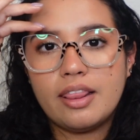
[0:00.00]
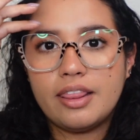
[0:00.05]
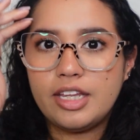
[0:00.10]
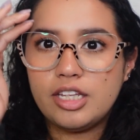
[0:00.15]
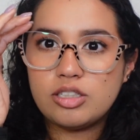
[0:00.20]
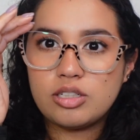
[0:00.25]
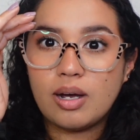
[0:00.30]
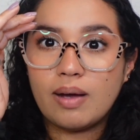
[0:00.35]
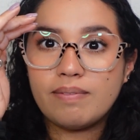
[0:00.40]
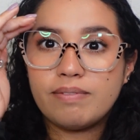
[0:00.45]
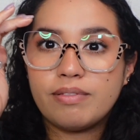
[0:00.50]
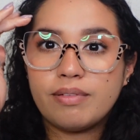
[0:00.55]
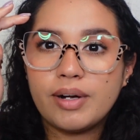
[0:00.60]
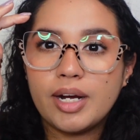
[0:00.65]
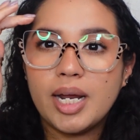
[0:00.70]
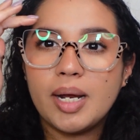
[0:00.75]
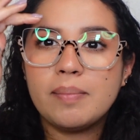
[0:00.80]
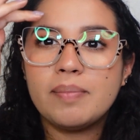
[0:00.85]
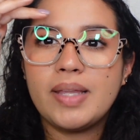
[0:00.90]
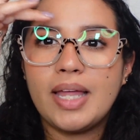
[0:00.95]
the top
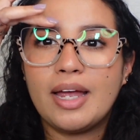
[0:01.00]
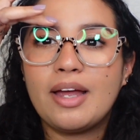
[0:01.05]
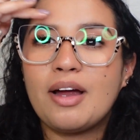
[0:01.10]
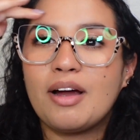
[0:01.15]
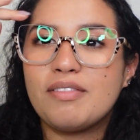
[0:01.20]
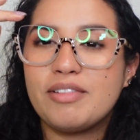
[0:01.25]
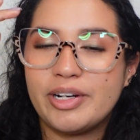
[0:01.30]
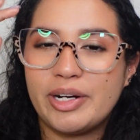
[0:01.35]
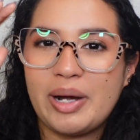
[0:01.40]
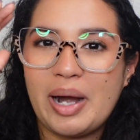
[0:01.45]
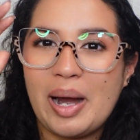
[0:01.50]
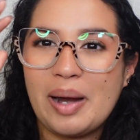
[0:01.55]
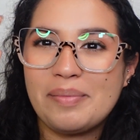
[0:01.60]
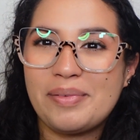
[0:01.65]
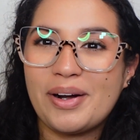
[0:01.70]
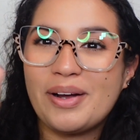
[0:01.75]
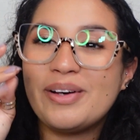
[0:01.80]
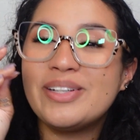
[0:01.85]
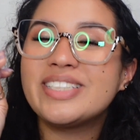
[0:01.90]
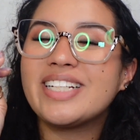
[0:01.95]
frame, they cover your
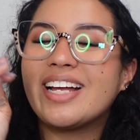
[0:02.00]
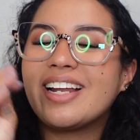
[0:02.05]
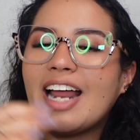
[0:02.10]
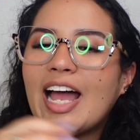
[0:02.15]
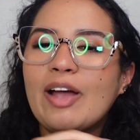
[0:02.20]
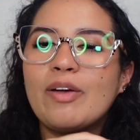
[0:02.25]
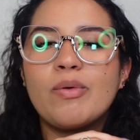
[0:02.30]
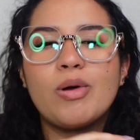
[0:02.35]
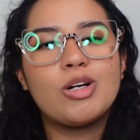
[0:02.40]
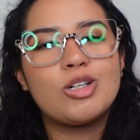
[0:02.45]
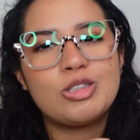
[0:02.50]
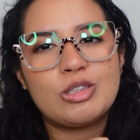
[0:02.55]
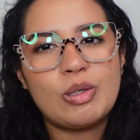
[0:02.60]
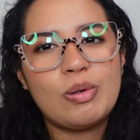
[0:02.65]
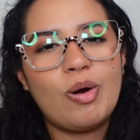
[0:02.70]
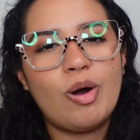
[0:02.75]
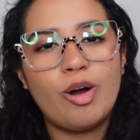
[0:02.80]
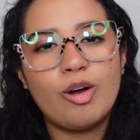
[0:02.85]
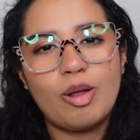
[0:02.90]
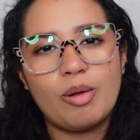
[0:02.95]
eyebrows, and I work so
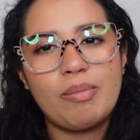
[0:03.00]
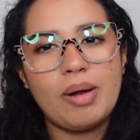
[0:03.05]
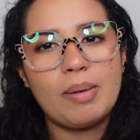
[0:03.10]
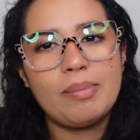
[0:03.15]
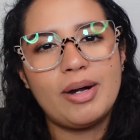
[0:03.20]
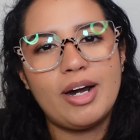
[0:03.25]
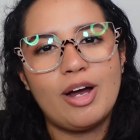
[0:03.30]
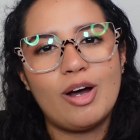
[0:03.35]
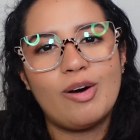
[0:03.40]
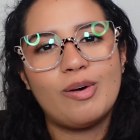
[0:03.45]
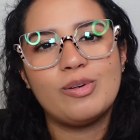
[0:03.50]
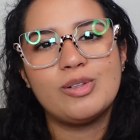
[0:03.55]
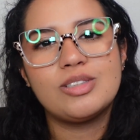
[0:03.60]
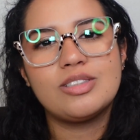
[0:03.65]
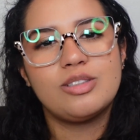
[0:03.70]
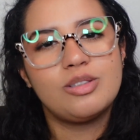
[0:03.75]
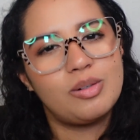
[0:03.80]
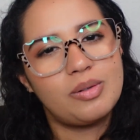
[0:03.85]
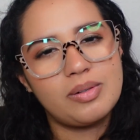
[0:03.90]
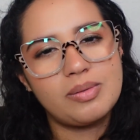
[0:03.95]
hard on my
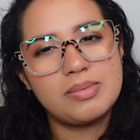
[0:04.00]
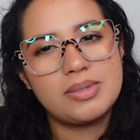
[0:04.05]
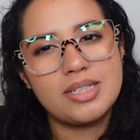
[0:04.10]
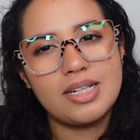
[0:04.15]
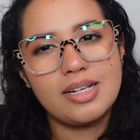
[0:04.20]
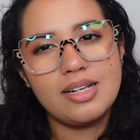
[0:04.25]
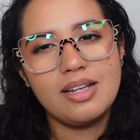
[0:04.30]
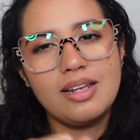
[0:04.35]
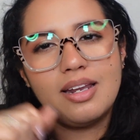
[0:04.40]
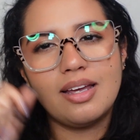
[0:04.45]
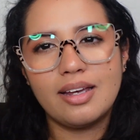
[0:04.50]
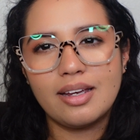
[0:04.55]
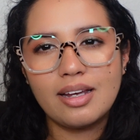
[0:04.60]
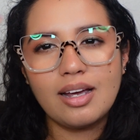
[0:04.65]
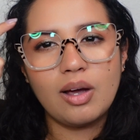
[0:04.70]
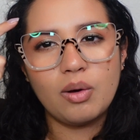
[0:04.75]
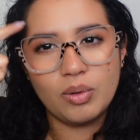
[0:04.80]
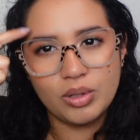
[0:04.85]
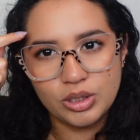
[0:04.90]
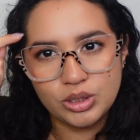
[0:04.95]
brows, you know what I'm saying? Like,
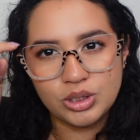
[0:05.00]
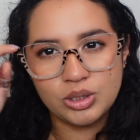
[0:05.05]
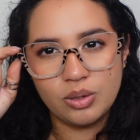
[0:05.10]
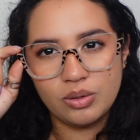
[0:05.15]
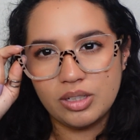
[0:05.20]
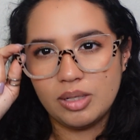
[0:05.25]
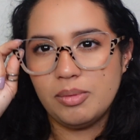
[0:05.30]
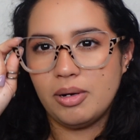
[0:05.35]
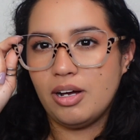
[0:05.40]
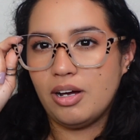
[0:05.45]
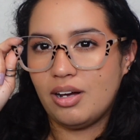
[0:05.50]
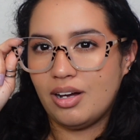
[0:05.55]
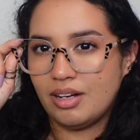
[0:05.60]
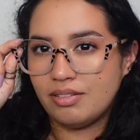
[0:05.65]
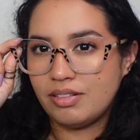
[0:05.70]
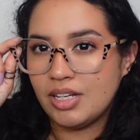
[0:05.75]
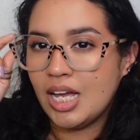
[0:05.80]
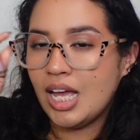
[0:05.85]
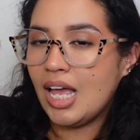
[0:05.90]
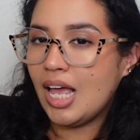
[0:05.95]
I want to show them
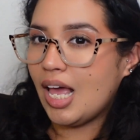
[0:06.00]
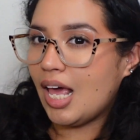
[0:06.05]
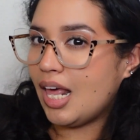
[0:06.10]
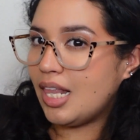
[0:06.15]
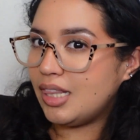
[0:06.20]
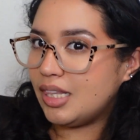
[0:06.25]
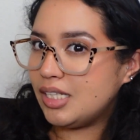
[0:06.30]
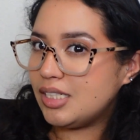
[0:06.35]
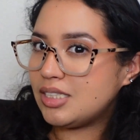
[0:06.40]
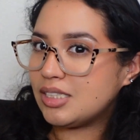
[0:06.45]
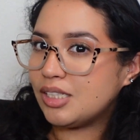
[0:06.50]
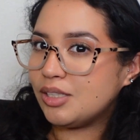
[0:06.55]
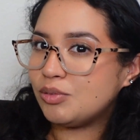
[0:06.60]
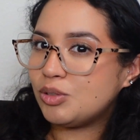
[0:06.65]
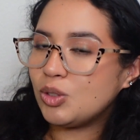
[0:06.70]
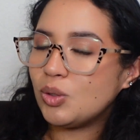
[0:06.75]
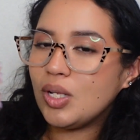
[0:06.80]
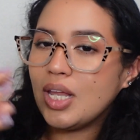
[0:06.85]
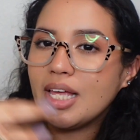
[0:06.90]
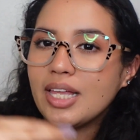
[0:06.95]
off, and this
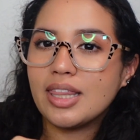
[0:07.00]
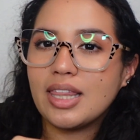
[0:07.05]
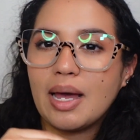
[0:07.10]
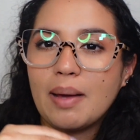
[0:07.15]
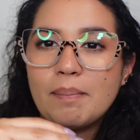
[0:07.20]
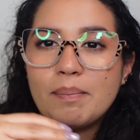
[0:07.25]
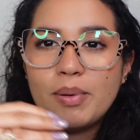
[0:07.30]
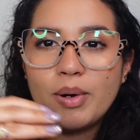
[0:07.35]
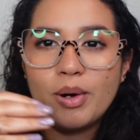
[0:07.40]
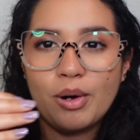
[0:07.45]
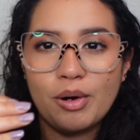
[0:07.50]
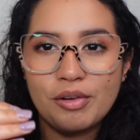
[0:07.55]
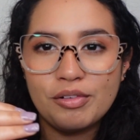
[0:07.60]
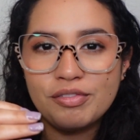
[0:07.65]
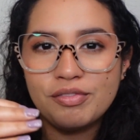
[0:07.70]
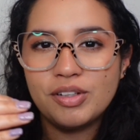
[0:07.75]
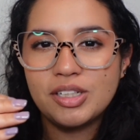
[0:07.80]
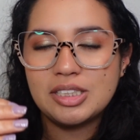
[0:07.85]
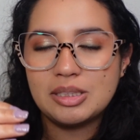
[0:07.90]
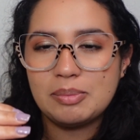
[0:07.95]
gives you like that
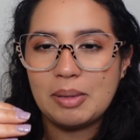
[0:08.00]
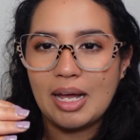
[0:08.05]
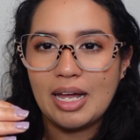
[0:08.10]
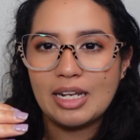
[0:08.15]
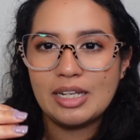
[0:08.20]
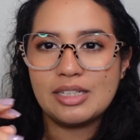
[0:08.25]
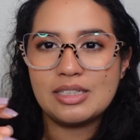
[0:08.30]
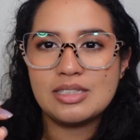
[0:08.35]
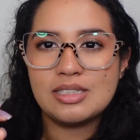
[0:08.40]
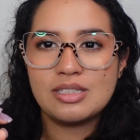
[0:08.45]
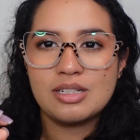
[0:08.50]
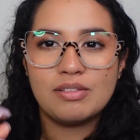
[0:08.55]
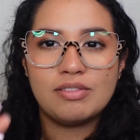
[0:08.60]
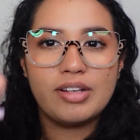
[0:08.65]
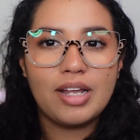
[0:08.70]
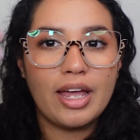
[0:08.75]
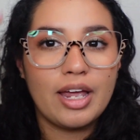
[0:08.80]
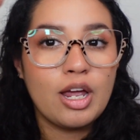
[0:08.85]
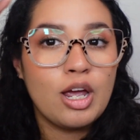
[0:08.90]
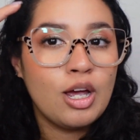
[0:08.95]
perfect balance of
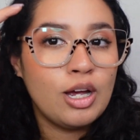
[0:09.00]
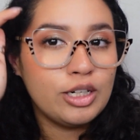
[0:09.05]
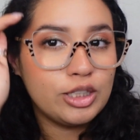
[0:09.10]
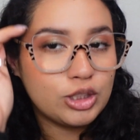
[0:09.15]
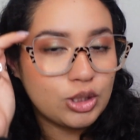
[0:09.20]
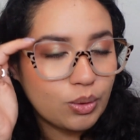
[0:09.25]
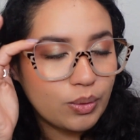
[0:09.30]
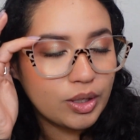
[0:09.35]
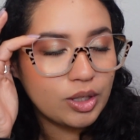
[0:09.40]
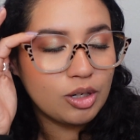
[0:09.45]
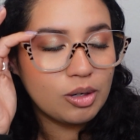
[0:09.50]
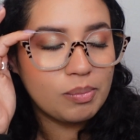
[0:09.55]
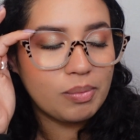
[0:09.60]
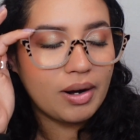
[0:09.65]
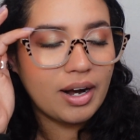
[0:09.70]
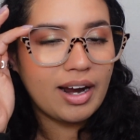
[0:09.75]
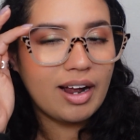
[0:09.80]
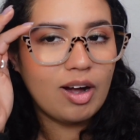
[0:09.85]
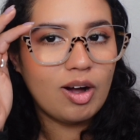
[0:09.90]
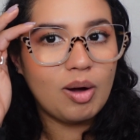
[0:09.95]
like showing your
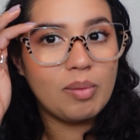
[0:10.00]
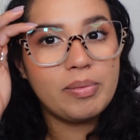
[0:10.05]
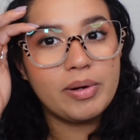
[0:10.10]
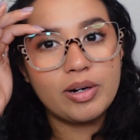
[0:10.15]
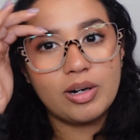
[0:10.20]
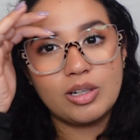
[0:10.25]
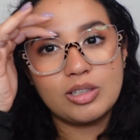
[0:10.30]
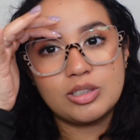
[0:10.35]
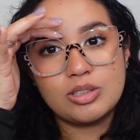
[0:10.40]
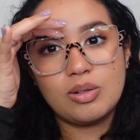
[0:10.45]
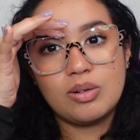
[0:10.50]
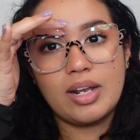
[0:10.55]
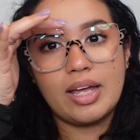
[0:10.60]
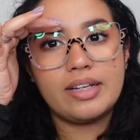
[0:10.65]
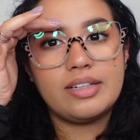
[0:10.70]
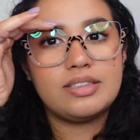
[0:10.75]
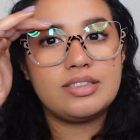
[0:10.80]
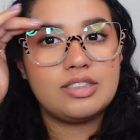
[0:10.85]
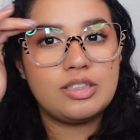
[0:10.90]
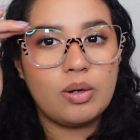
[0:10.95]
brow but also
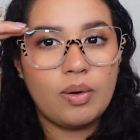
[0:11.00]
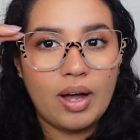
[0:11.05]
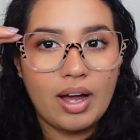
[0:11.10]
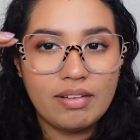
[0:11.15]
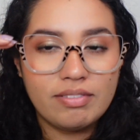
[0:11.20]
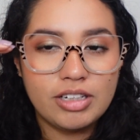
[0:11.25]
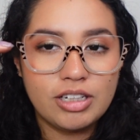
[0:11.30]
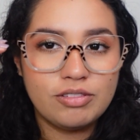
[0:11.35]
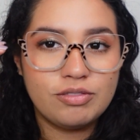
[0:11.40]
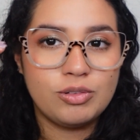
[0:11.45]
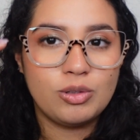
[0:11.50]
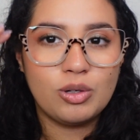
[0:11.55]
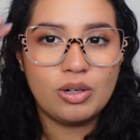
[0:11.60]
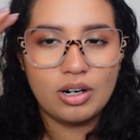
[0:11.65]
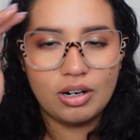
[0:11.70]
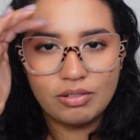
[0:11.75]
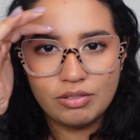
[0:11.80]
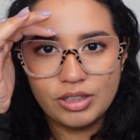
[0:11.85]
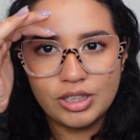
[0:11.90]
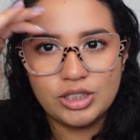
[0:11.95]
like still having full
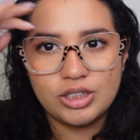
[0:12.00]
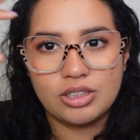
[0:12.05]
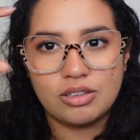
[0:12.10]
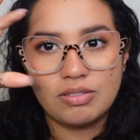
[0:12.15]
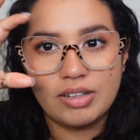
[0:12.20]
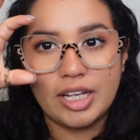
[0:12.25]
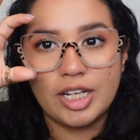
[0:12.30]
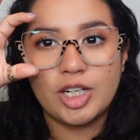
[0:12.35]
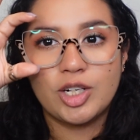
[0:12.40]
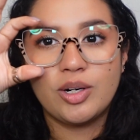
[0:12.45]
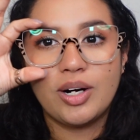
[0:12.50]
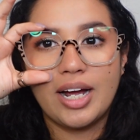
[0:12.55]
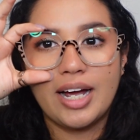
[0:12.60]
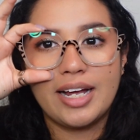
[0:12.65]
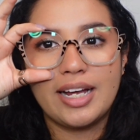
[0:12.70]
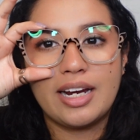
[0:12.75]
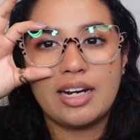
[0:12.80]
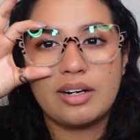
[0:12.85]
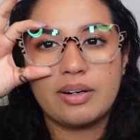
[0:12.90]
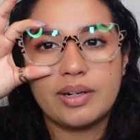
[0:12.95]
coverage of like your
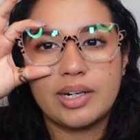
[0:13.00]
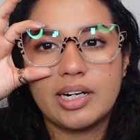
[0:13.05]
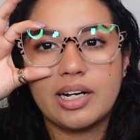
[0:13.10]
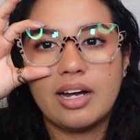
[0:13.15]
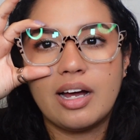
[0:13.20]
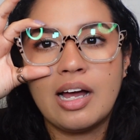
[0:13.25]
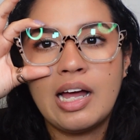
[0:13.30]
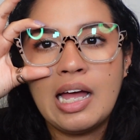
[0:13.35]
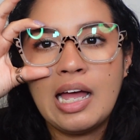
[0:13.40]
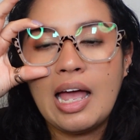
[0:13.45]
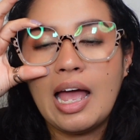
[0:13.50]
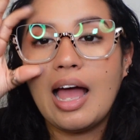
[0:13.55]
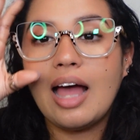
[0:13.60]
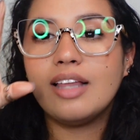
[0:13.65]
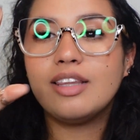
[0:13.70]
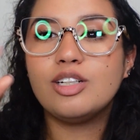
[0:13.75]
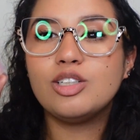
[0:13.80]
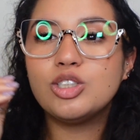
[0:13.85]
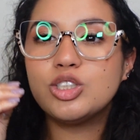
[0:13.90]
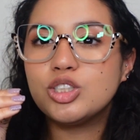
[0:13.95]
eye area.
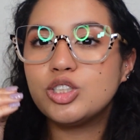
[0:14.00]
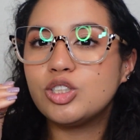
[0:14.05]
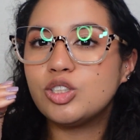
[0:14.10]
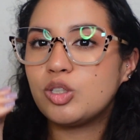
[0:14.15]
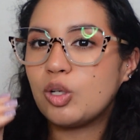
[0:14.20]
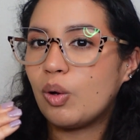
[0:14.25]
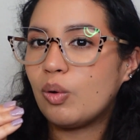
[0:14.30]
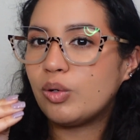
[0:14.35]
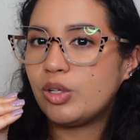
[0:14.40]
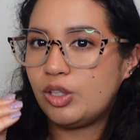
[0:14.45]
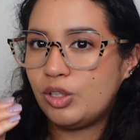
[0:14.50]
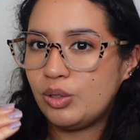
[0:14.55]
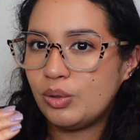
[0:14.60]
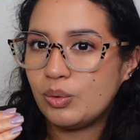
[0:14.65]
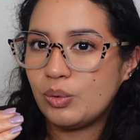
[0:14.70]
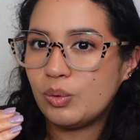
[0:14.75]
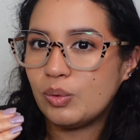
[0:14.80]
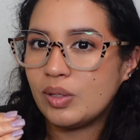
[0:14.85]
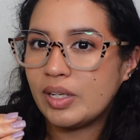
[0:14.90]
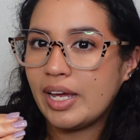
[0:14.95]
And they're just so
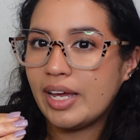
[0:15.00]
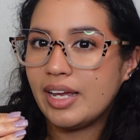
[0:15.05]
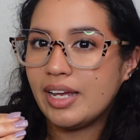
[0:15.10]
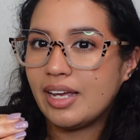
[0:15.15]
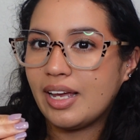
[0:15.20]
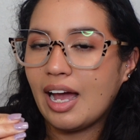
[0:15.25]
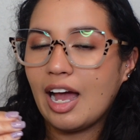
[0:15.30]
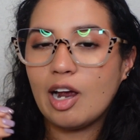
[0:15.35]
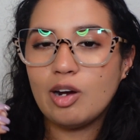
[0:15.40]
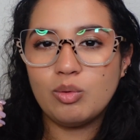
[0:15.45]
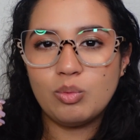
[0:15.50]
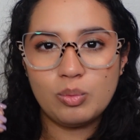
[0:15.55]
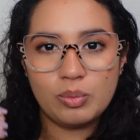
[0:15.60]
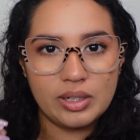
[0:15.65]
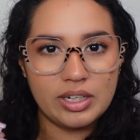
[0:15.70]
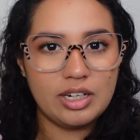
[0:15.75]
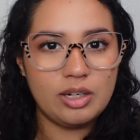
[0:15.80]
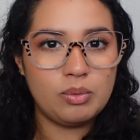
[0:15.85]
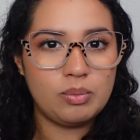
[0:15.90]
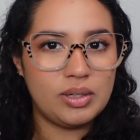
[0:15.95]
cute. Like, I
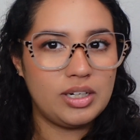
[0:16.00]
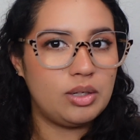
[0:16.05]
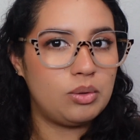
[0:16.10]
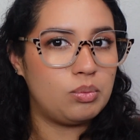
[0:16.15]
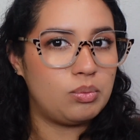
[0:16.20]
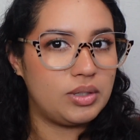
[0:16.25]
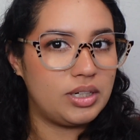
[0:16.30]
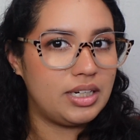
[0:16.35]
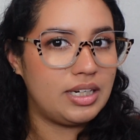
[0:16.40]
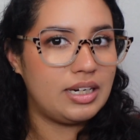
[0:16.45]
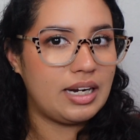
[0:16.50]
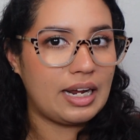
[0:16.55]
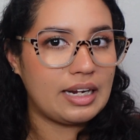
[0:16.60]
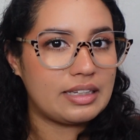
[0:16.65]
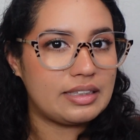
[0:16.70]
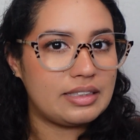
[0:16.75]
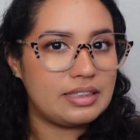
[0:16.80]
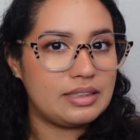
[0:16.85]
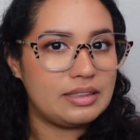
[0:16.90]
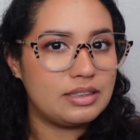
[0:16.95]
really really really
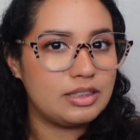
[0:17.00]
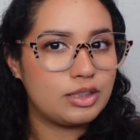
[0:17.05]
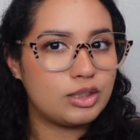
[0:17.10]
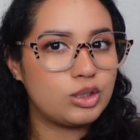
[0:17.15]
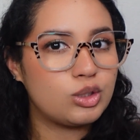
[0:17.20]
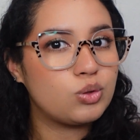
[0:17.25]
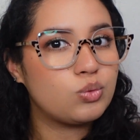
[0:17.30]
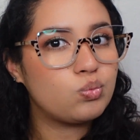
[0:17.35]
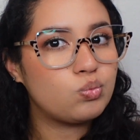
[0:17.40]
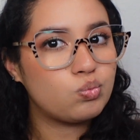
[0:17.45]
like these.